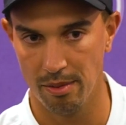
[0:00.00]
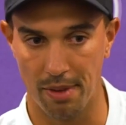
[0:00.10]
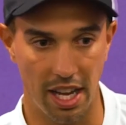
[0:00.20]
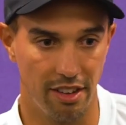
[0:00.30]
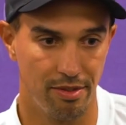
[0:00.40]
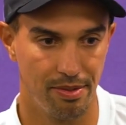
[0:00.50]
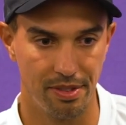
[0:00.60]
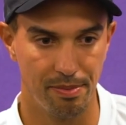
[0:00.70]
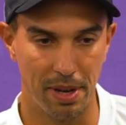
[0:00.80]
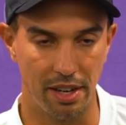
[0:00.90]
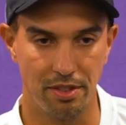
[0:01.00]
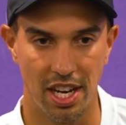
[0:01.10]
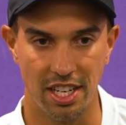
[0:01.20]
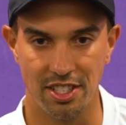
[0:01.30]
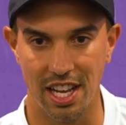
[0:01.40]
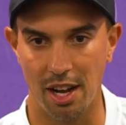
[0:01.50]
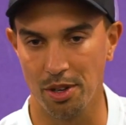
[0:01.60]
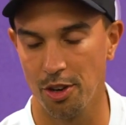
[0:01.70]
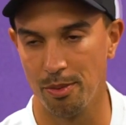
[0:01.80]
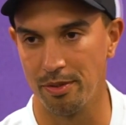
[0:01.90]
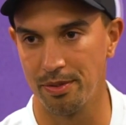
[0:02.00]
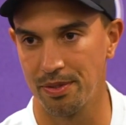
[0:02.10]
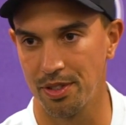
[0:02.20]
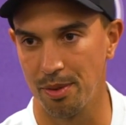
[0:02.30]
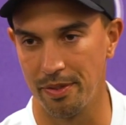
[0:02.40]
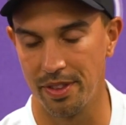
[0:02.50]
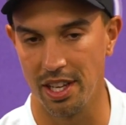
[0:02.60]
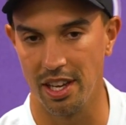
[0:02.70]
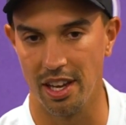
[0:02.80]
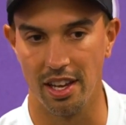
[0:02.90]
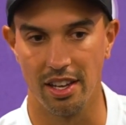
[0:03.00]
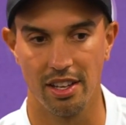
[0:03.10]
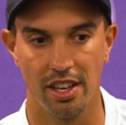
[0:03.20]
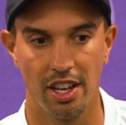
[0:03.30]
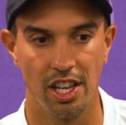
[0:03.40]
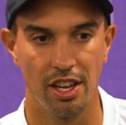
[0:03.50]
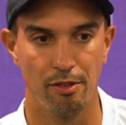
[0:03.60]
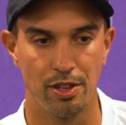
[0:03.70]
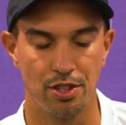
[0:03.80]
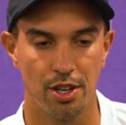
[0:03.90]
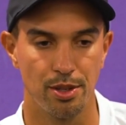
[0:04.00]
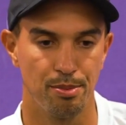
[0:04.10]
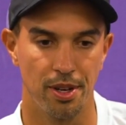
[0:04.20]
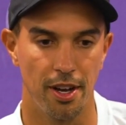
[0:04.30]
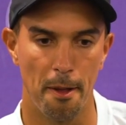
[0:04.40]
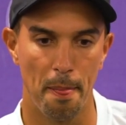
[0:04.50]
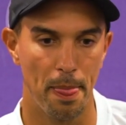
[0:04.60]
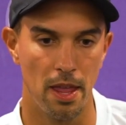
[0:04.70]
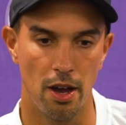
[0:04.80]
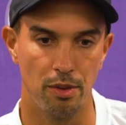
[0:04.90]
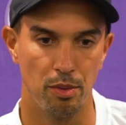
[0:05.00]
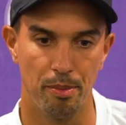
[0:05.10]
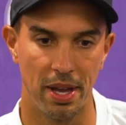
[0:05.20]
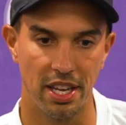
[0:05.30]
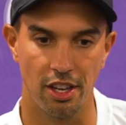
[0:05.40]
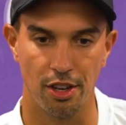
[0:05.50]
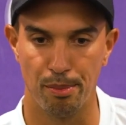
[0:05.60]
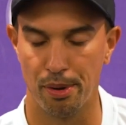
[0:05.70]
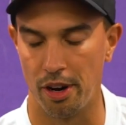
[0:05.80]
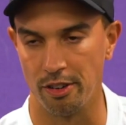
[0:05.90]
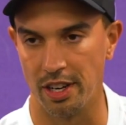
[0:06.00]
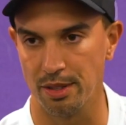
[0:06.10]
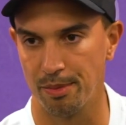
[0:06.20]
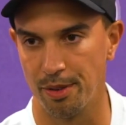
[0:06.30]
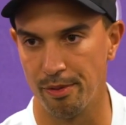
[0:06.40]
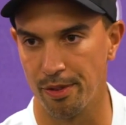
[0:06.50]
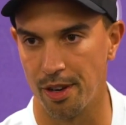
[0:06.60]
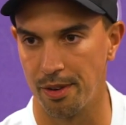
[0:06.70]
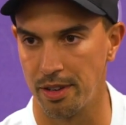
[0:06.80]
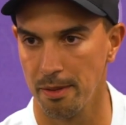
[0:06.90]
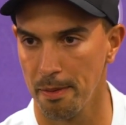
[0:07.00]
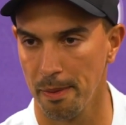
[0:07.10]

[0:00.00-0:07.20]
might have might have changed the outcome of some of the uh, earlier results, but you know, we're making good progress moving forward.